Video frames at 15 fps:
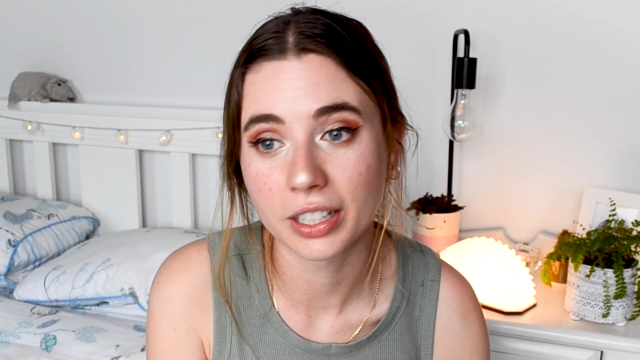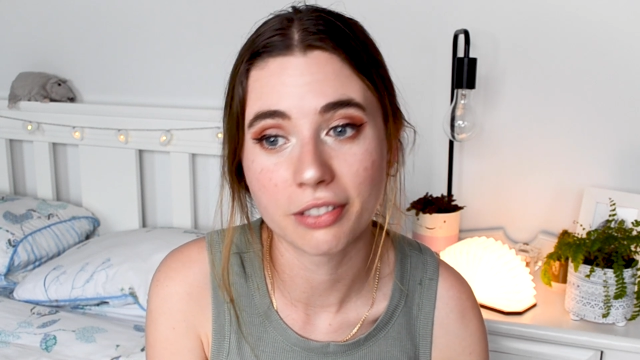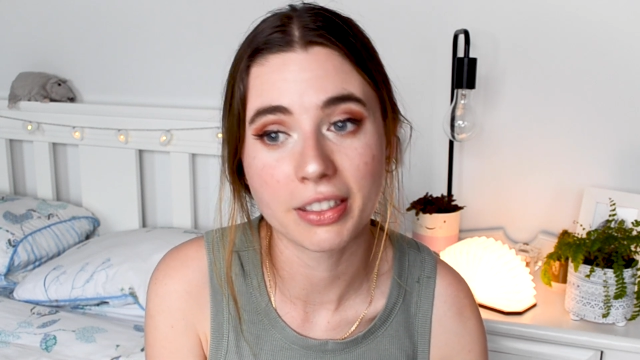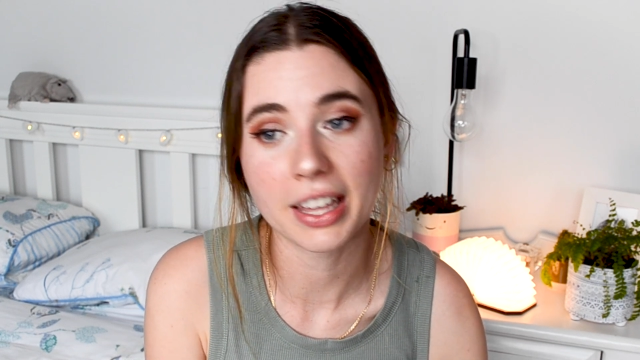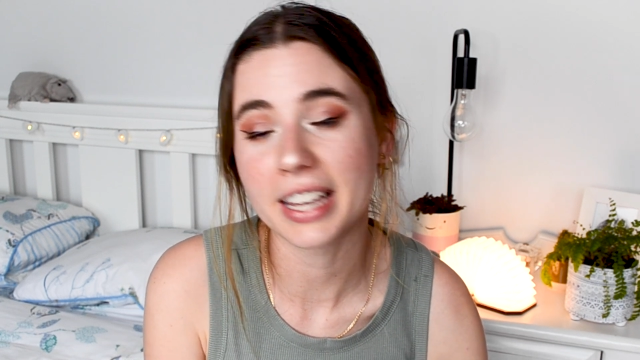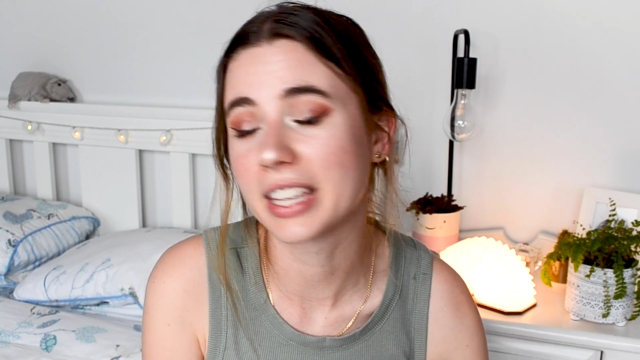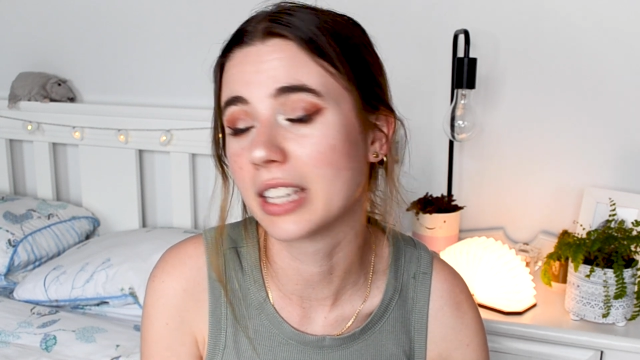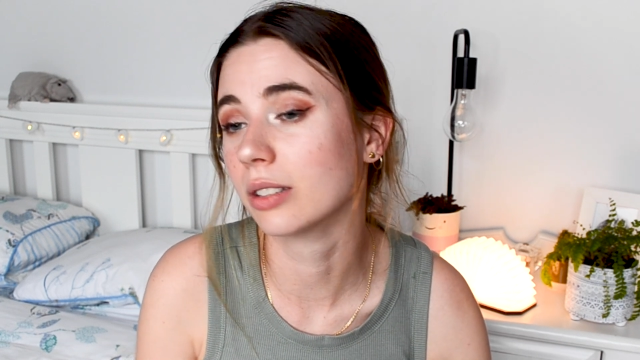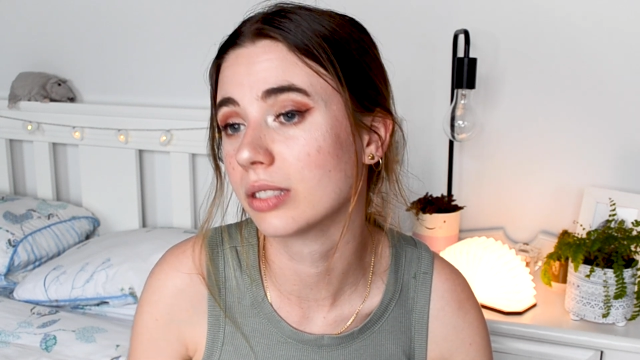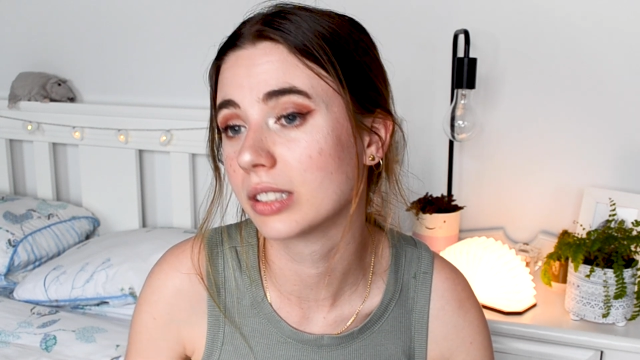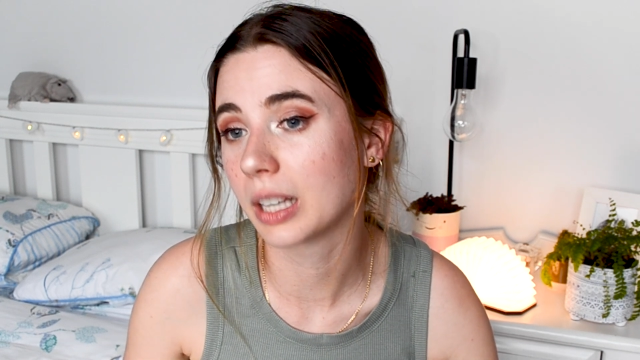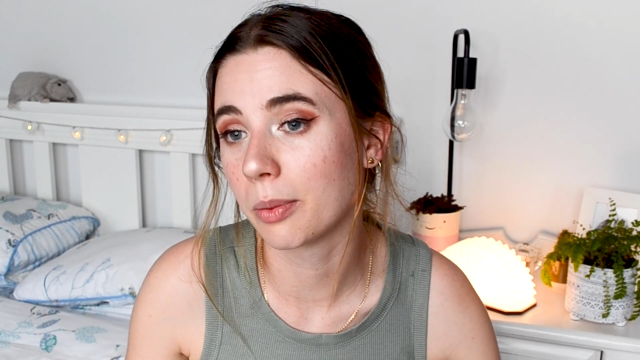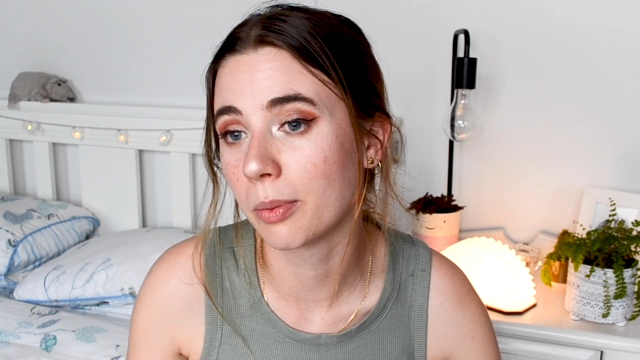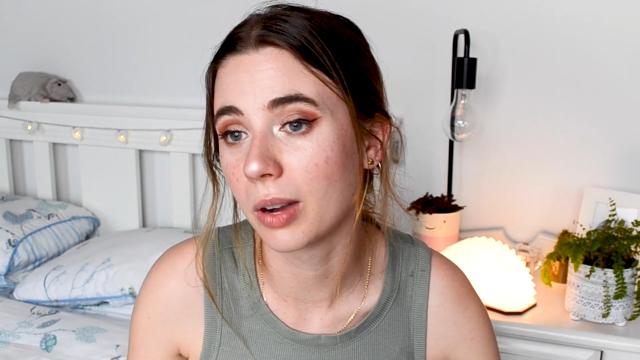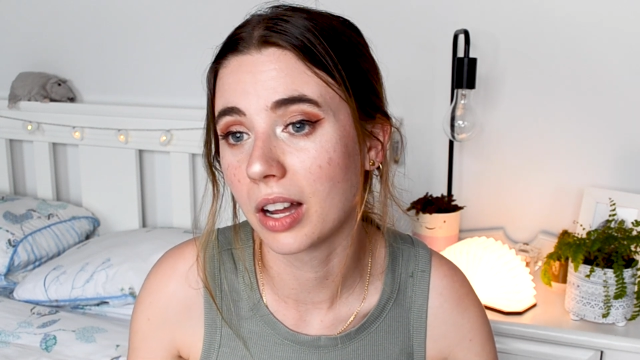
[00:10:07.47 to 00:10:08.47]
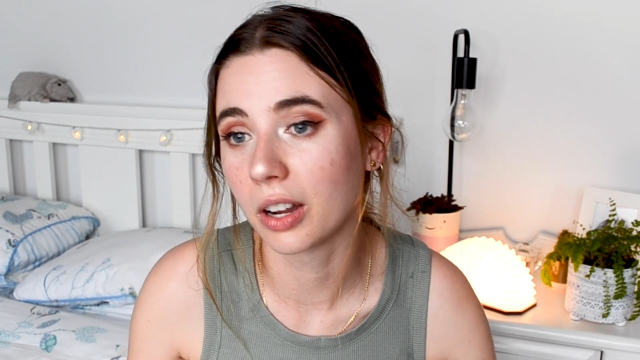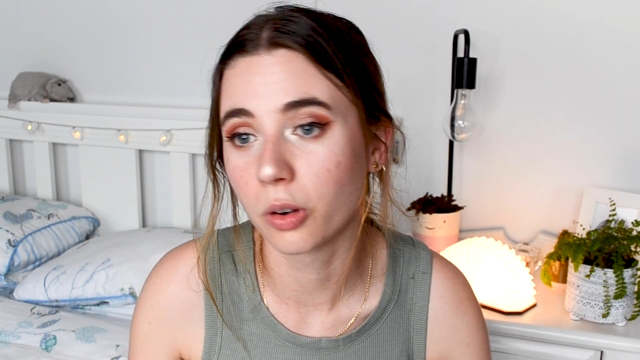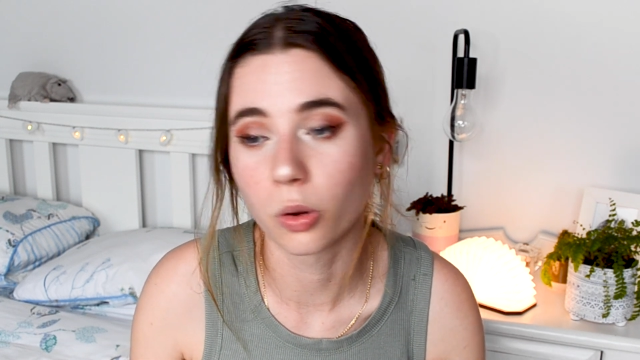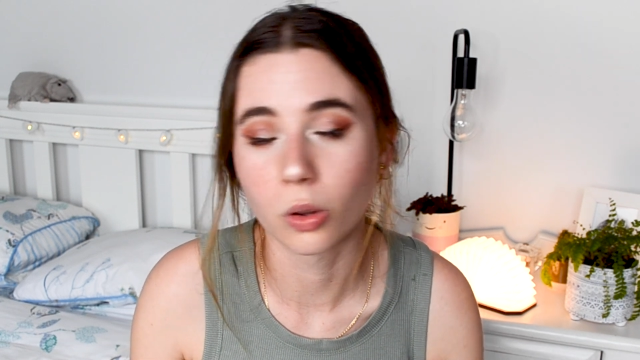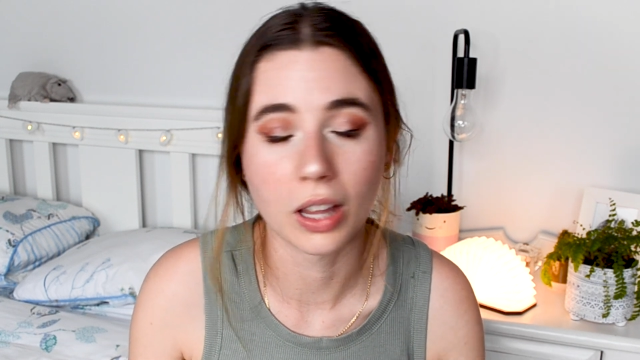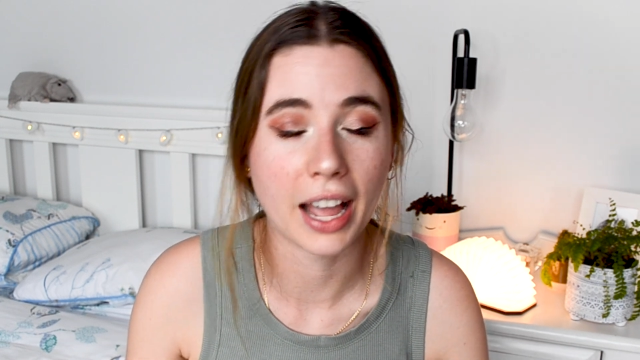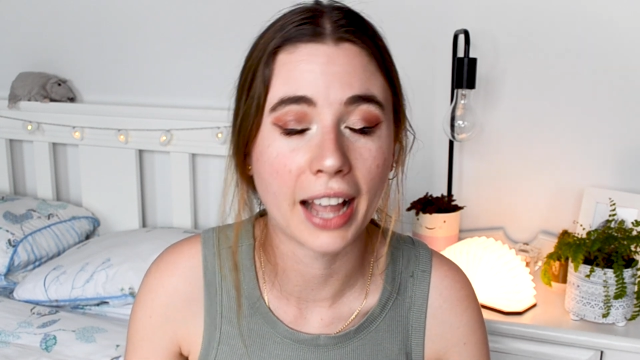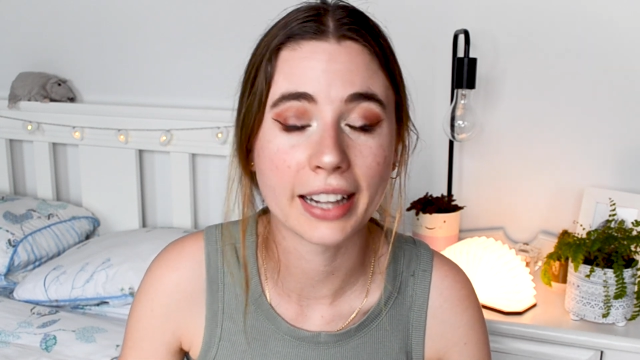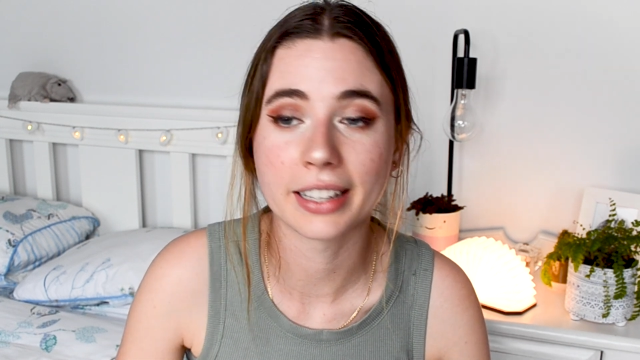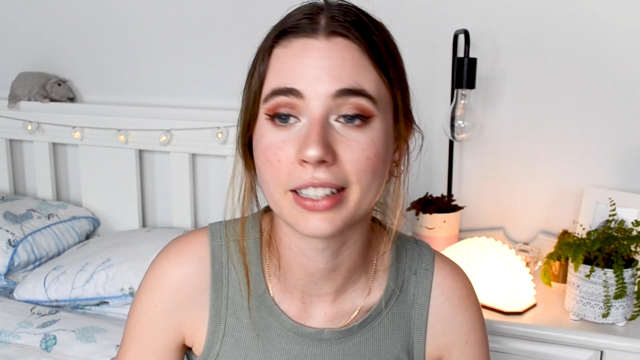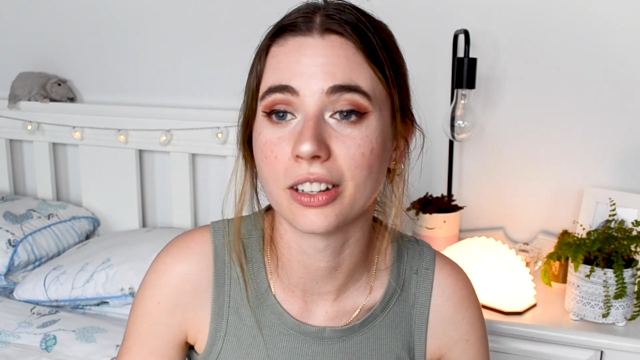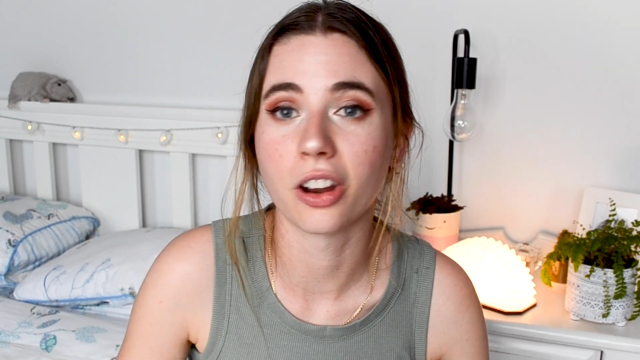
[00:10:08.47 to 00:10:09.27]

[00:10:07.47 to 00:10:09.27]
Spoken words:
If they kill someone or like, you